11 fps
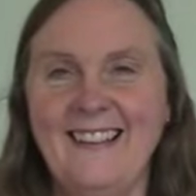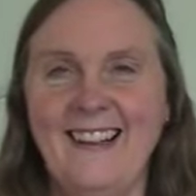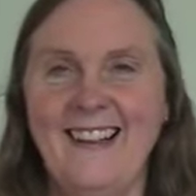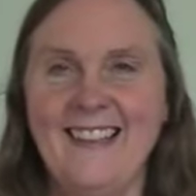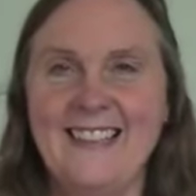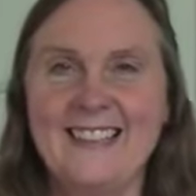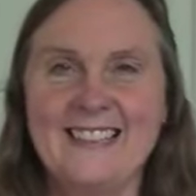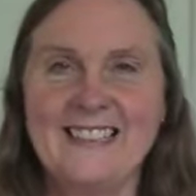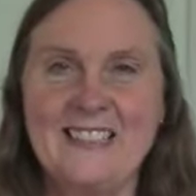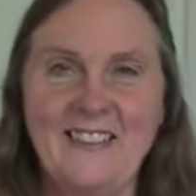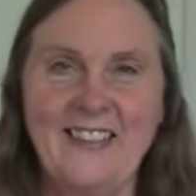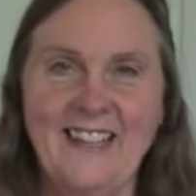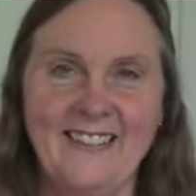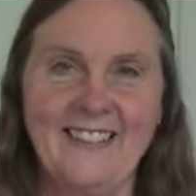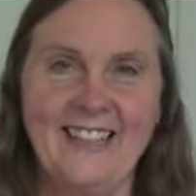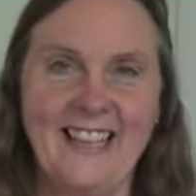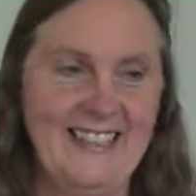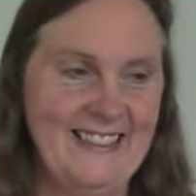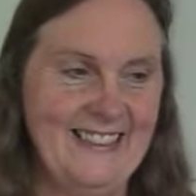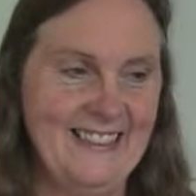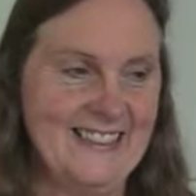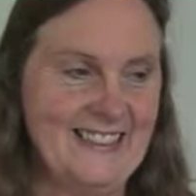Hi, it's Jo here
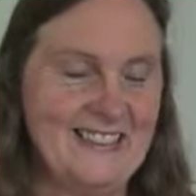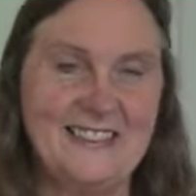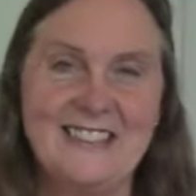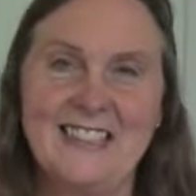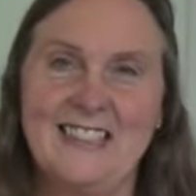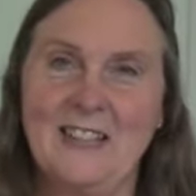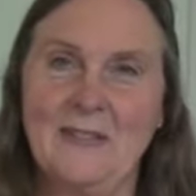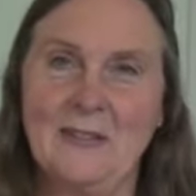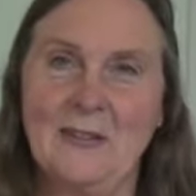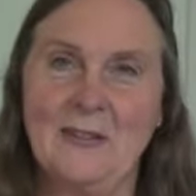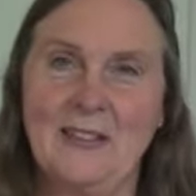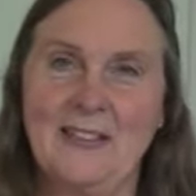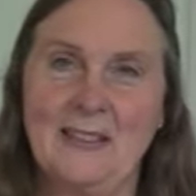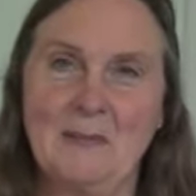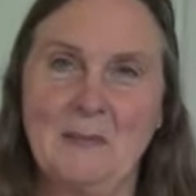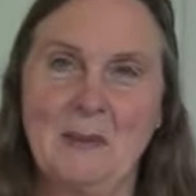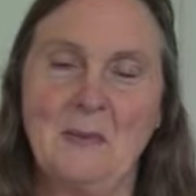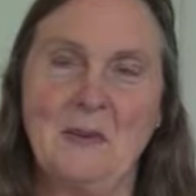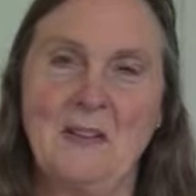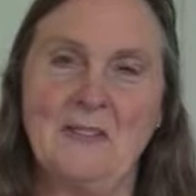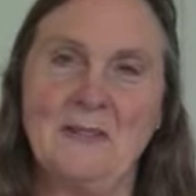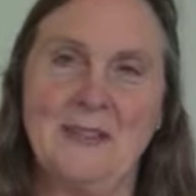again. I just thought I'd give you a little bit
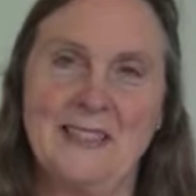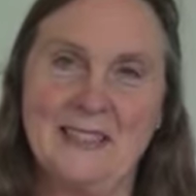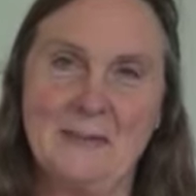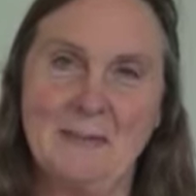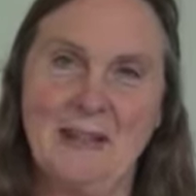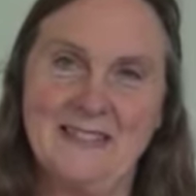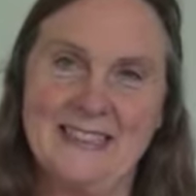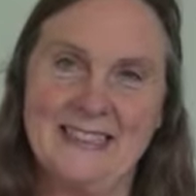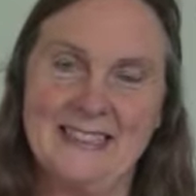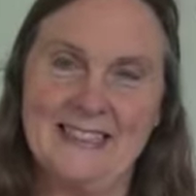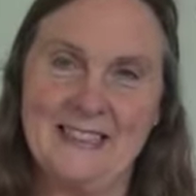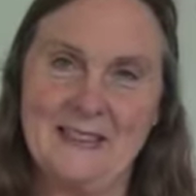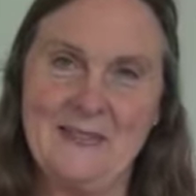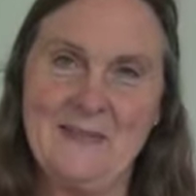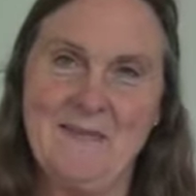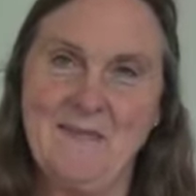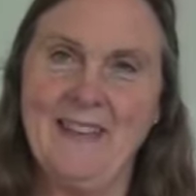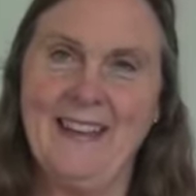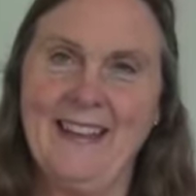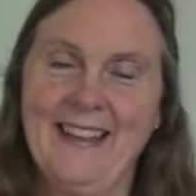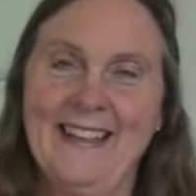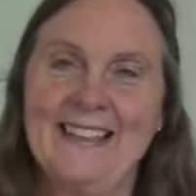more information about what I do.
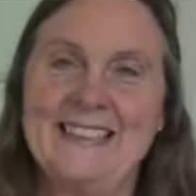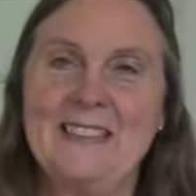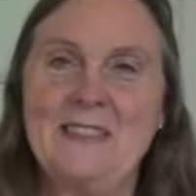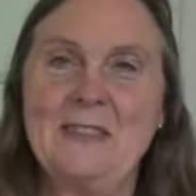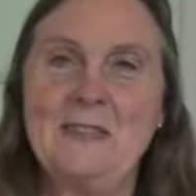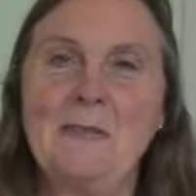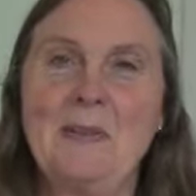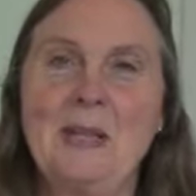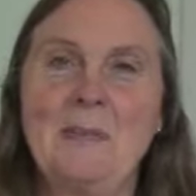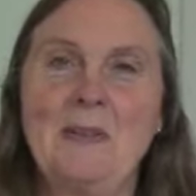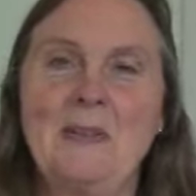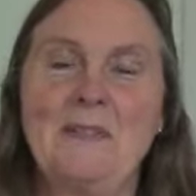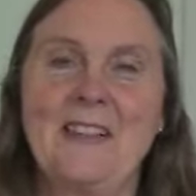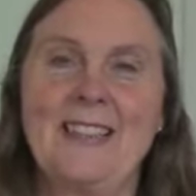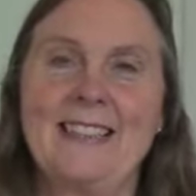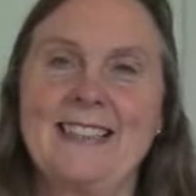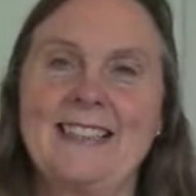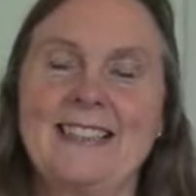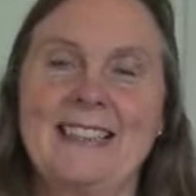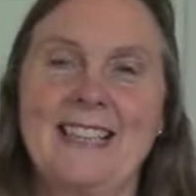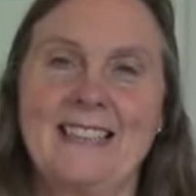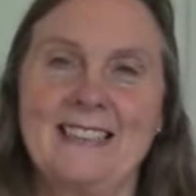So often people are very
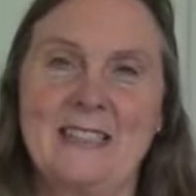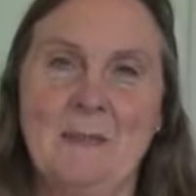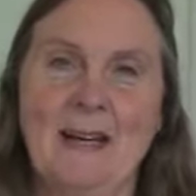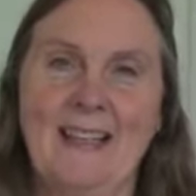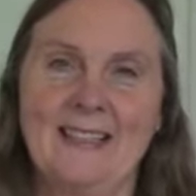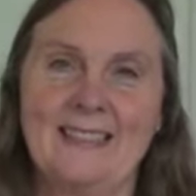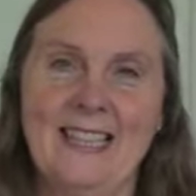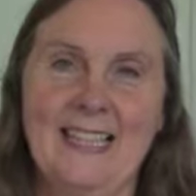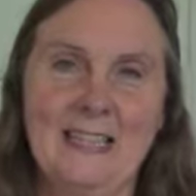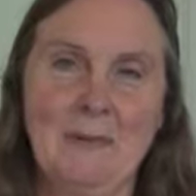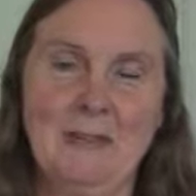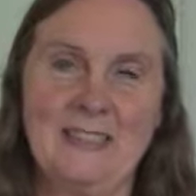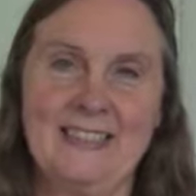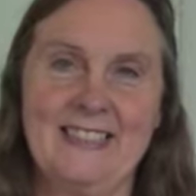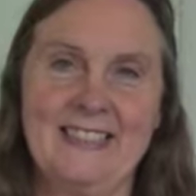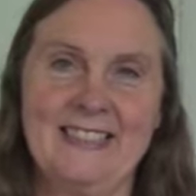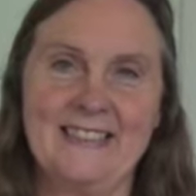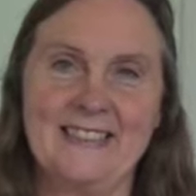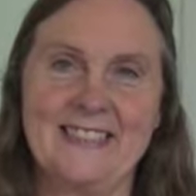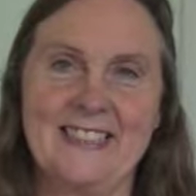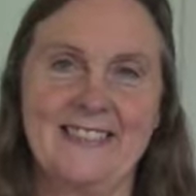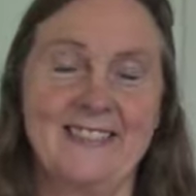concerned about acupuncture
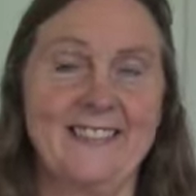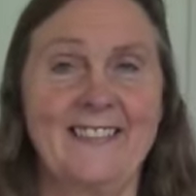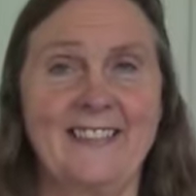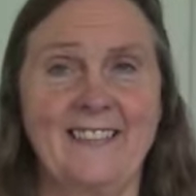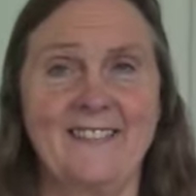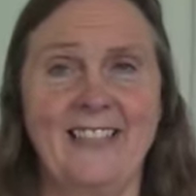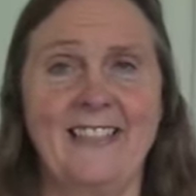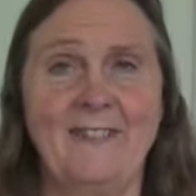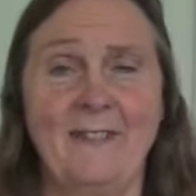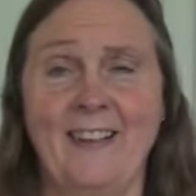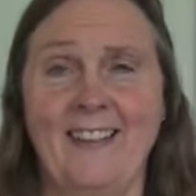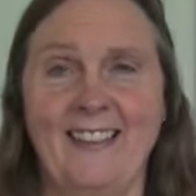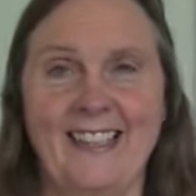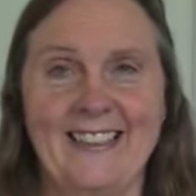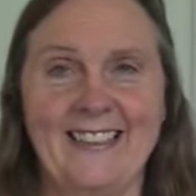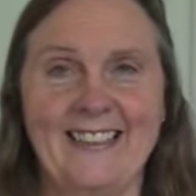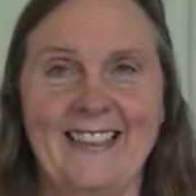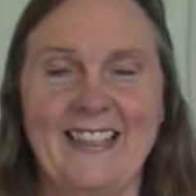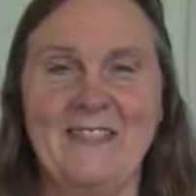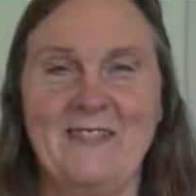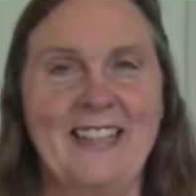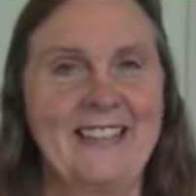needles, and they're really fine.
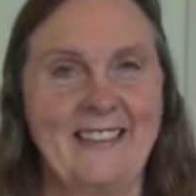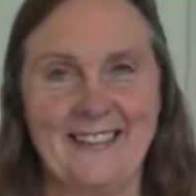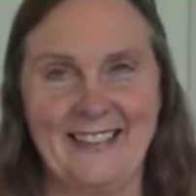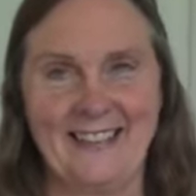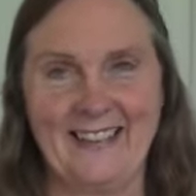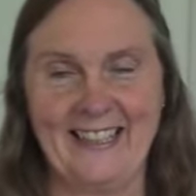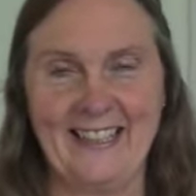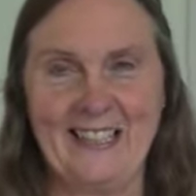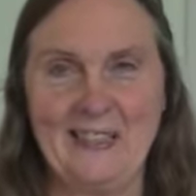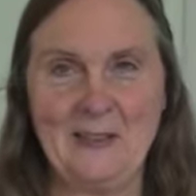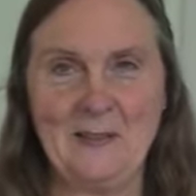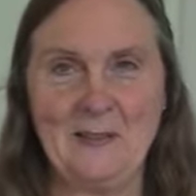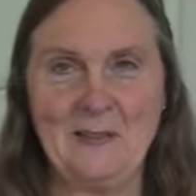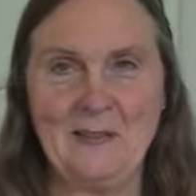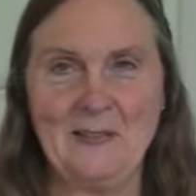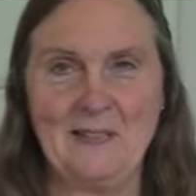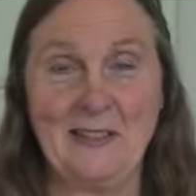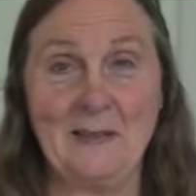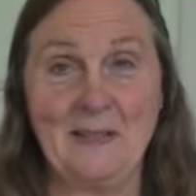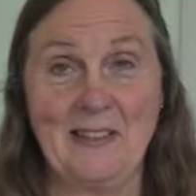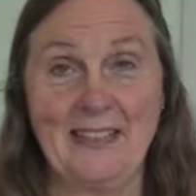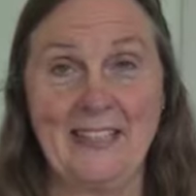They're nothing like you
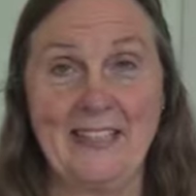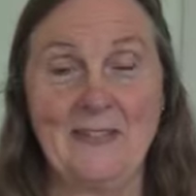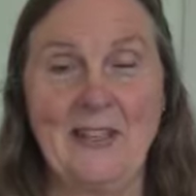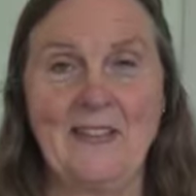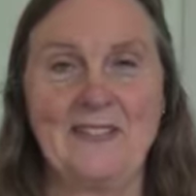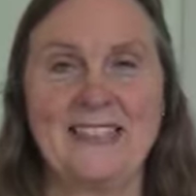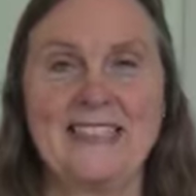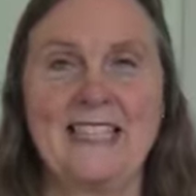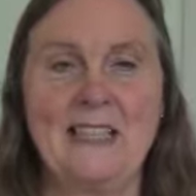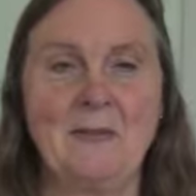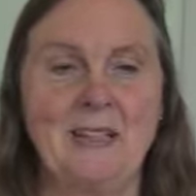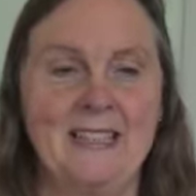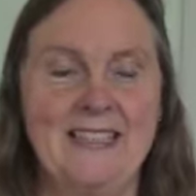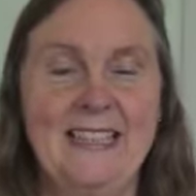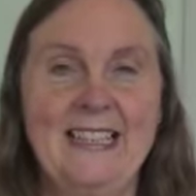would think if you haven't seen one.